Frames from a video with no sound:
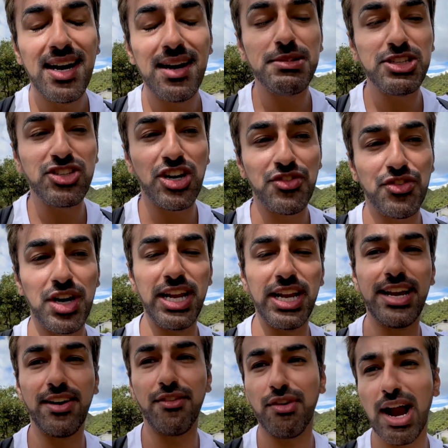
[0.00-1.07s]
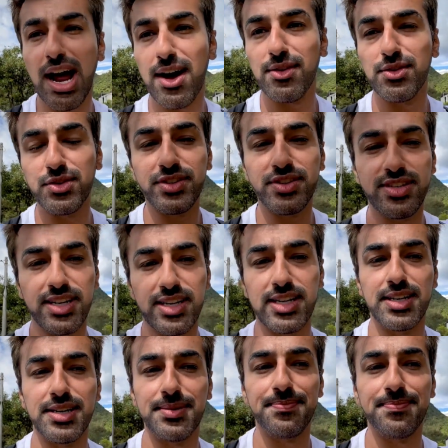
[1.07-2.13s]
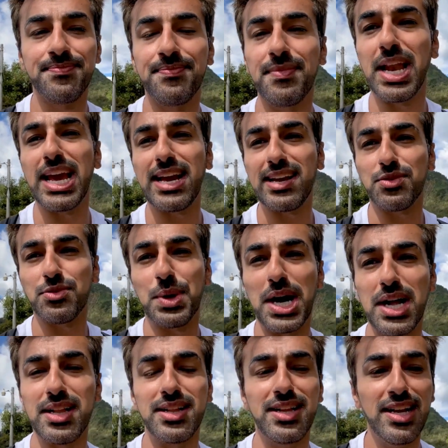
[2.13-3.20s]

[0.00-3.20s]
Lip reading: I mean, generally around lake as well.